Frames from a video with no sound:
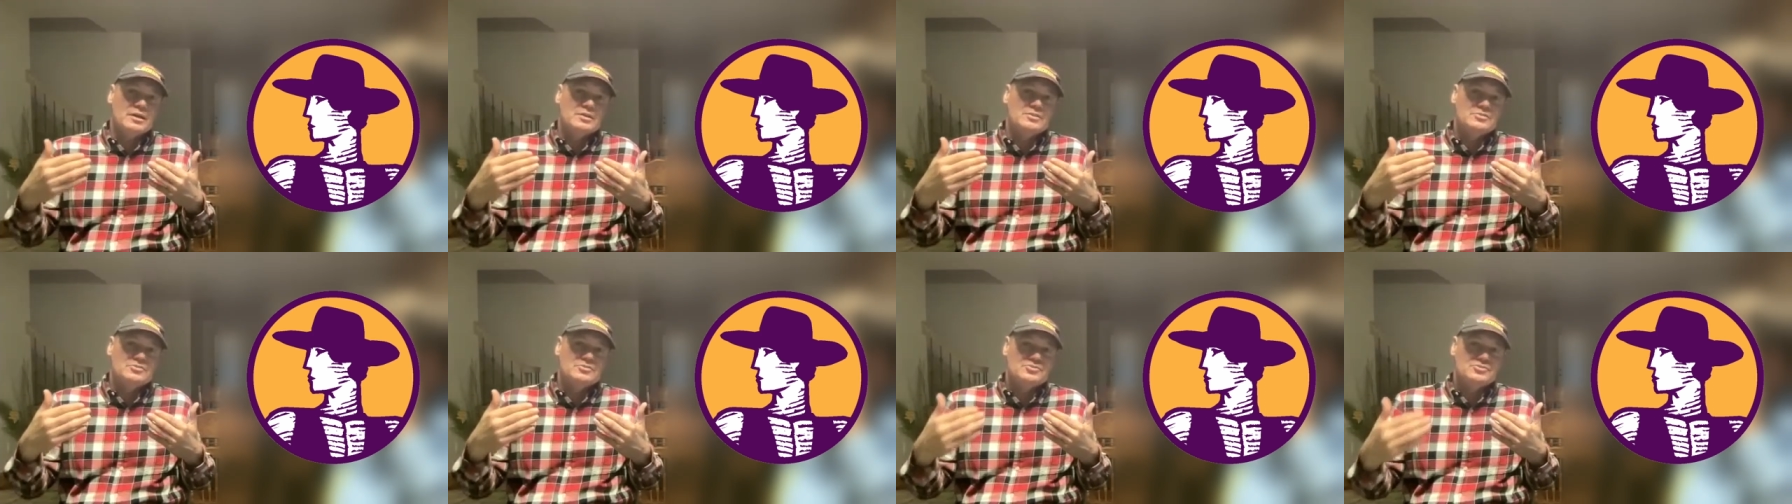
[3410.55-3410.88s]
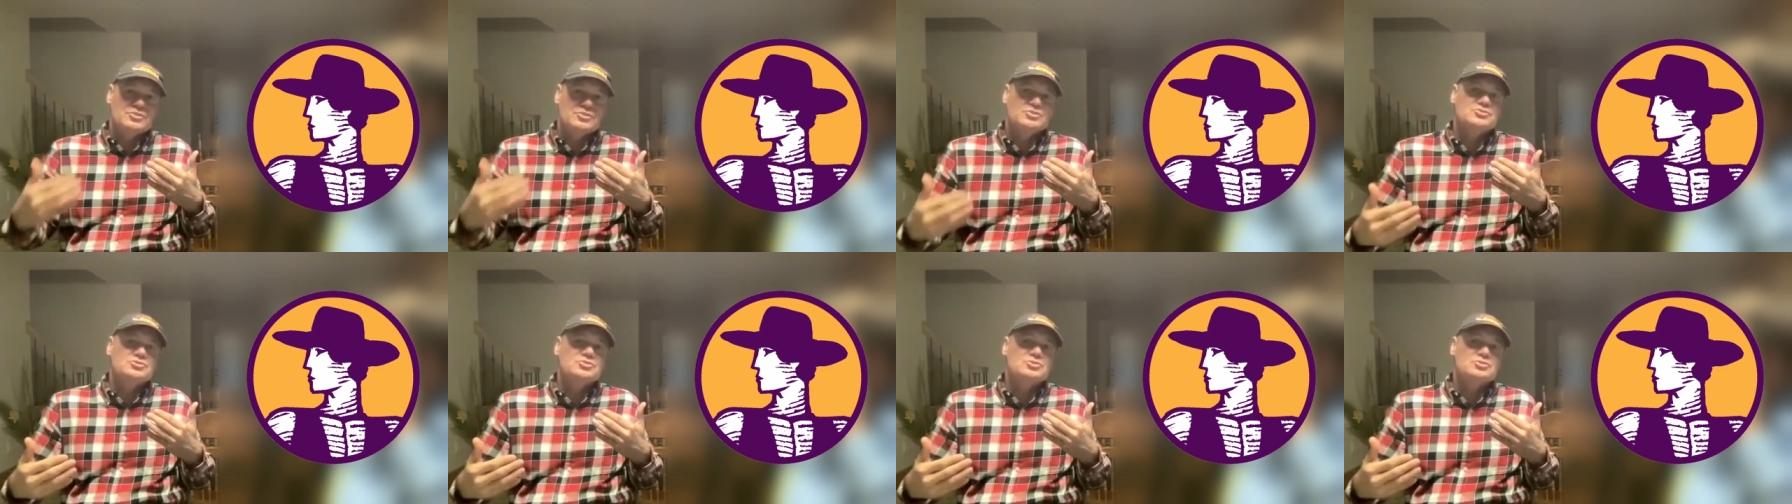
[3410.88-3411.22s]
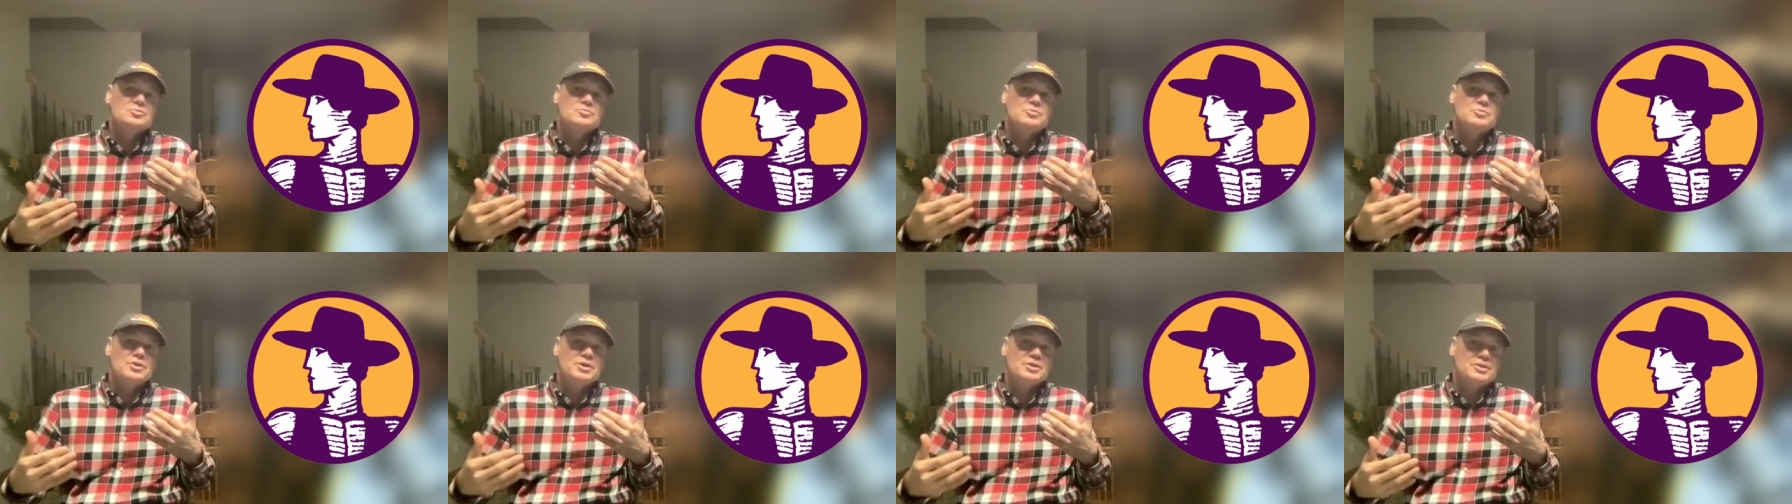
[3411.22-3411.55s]
a
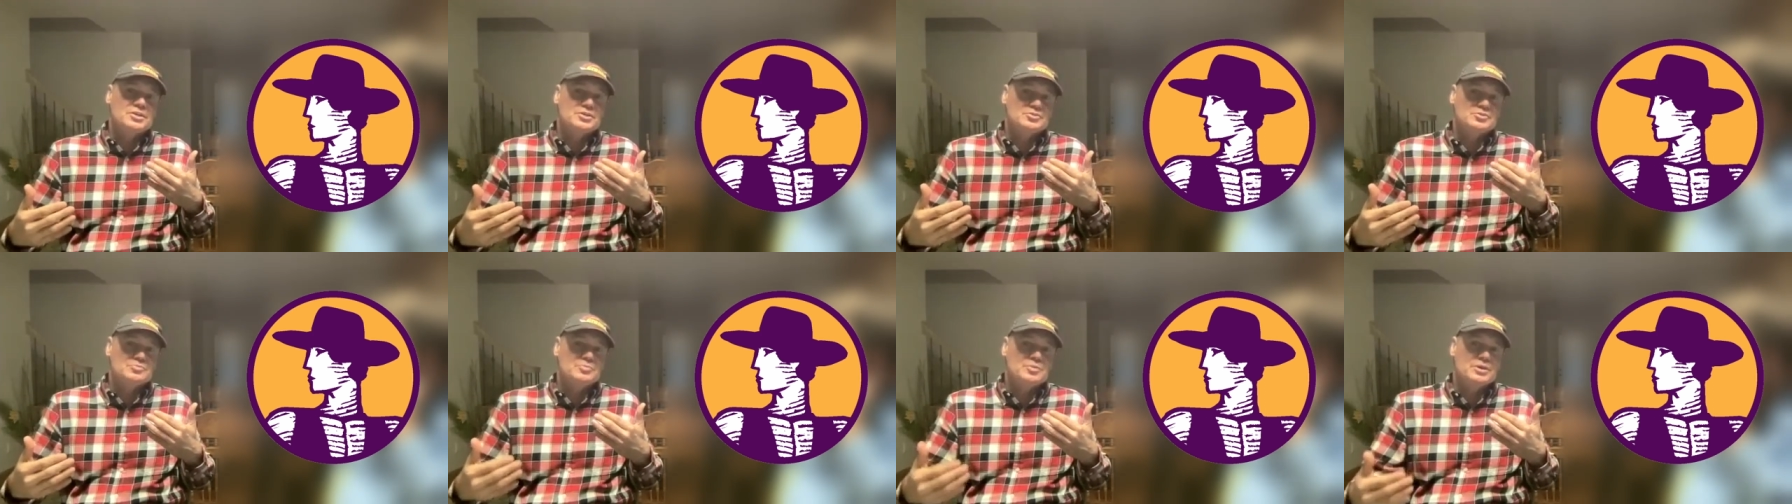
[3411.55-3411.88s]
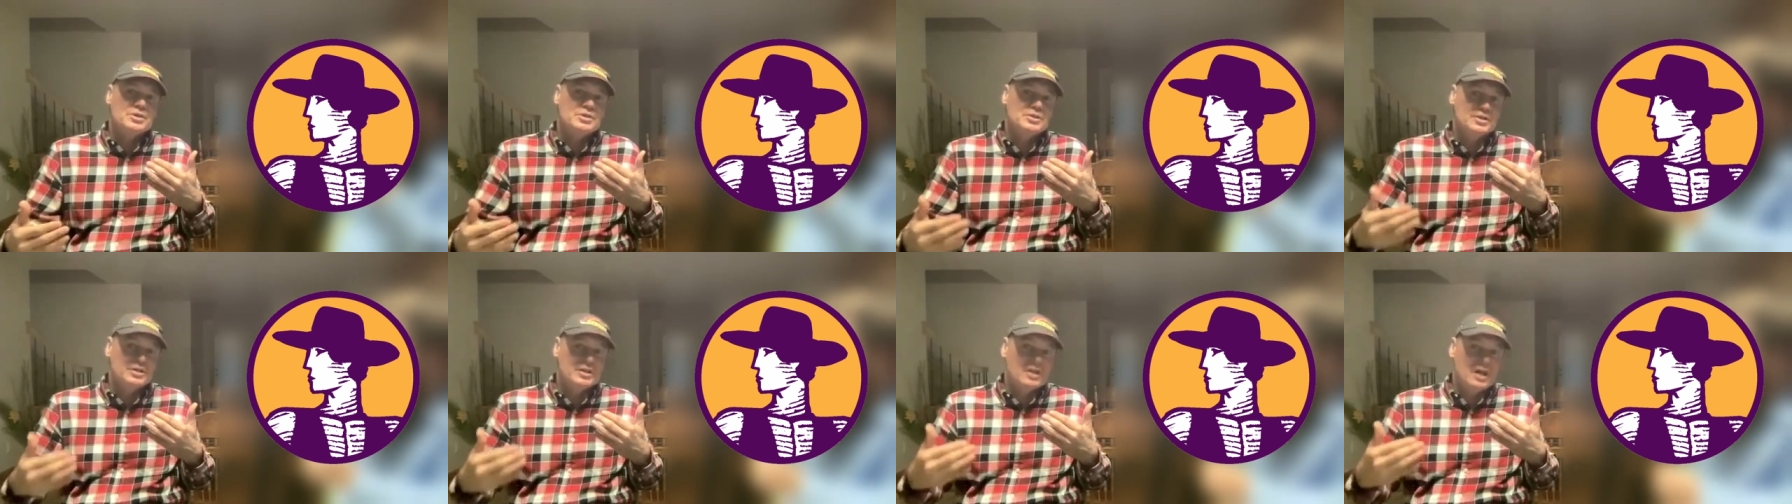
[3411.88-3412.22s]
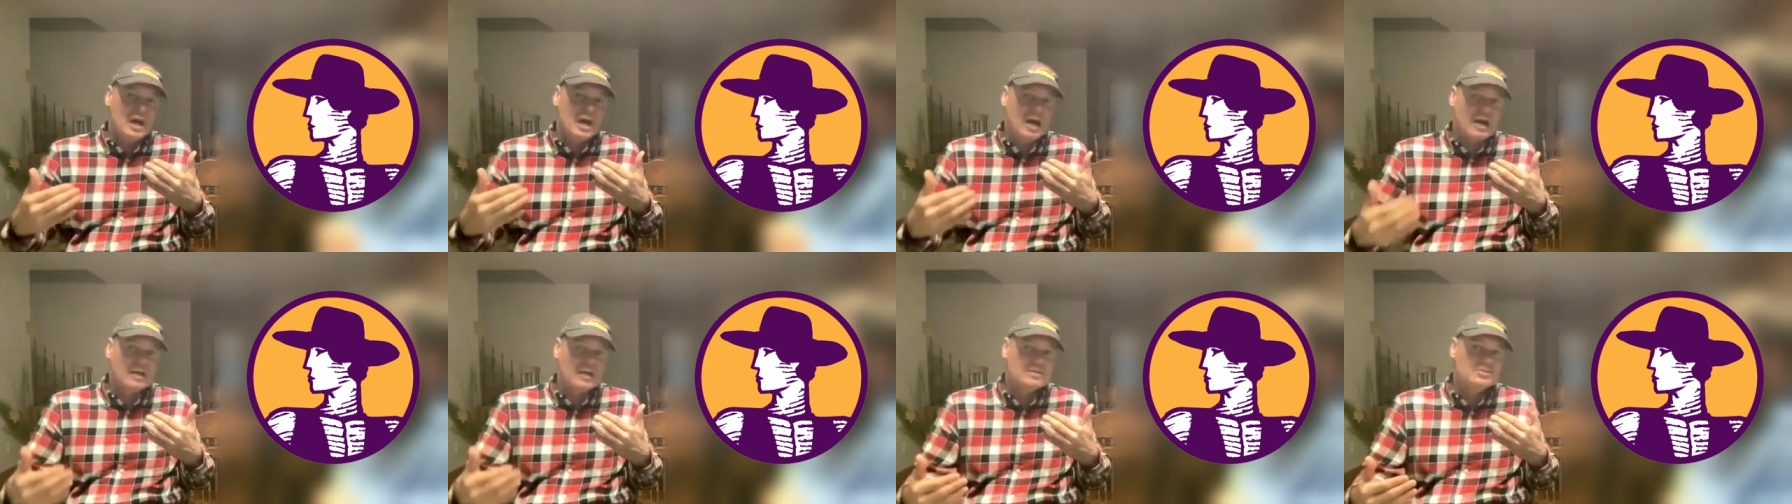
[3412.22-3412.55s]
system that has been in
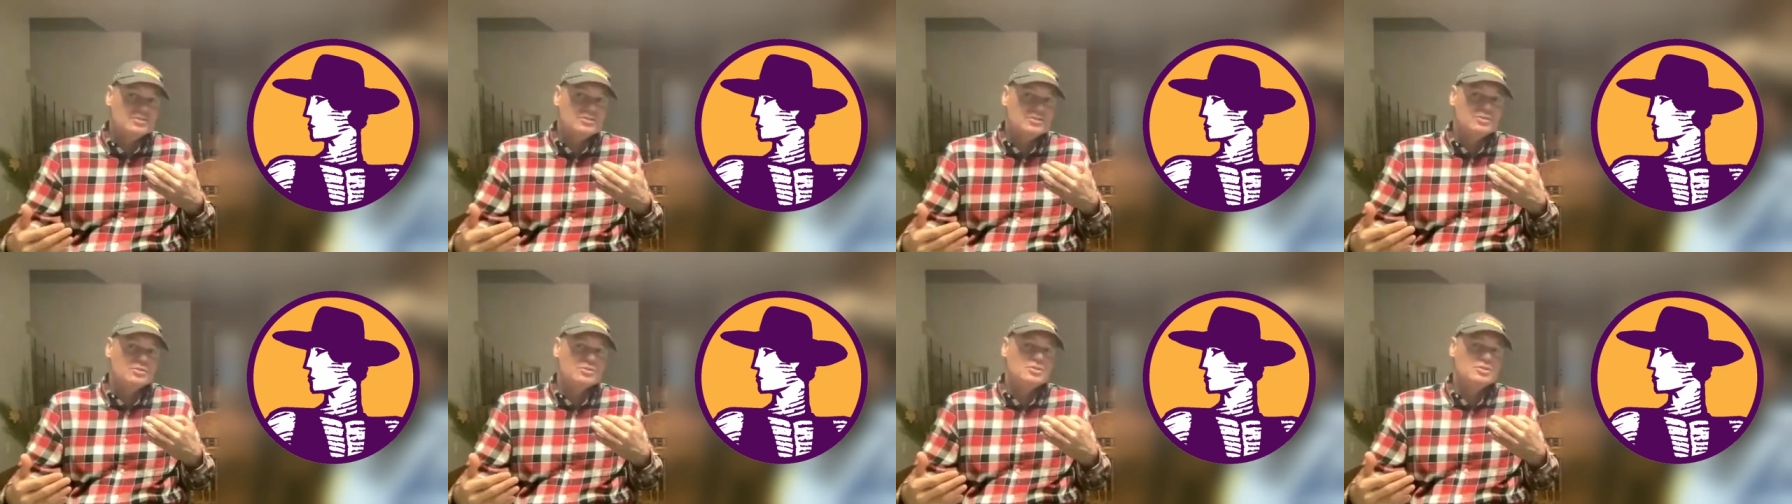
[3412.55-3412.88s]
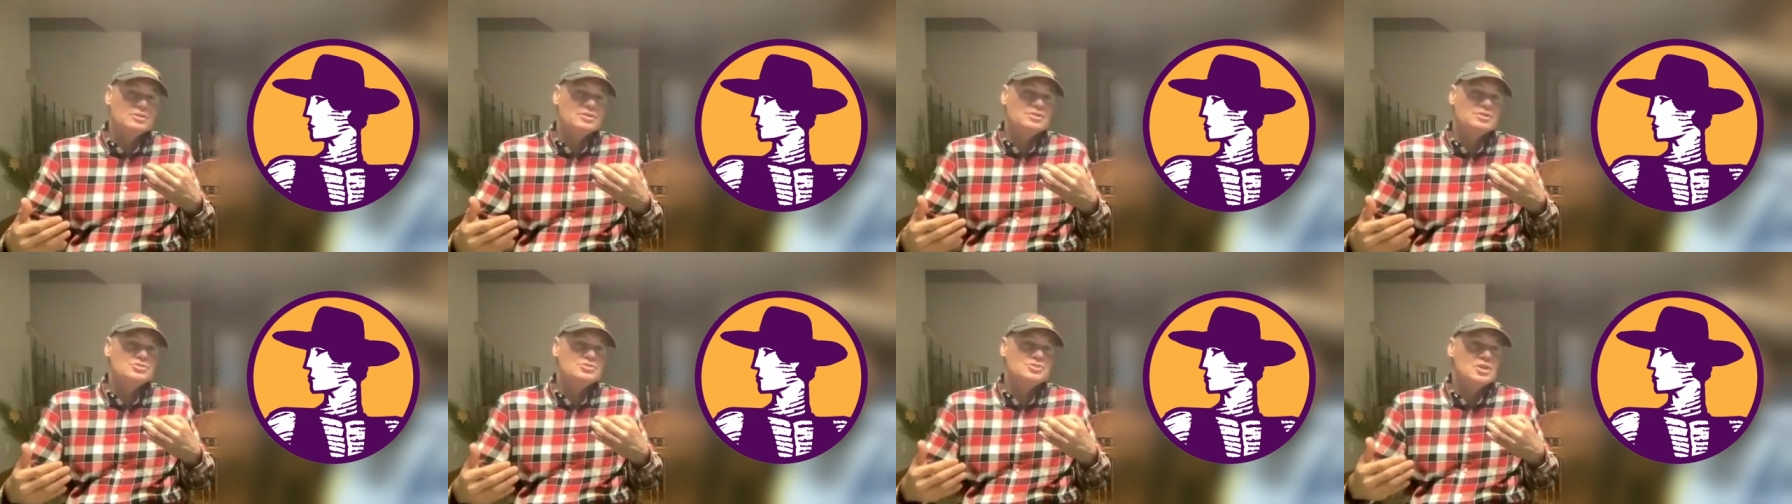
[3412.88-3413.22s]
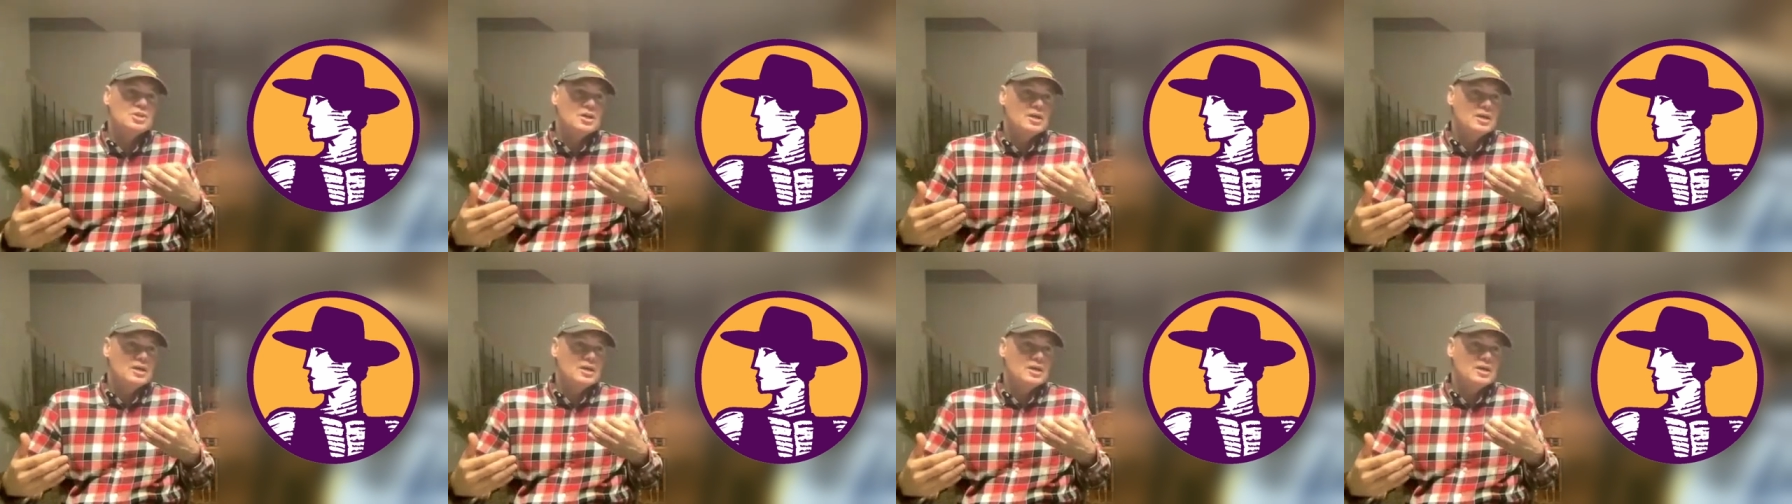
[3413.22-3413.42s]
high tillage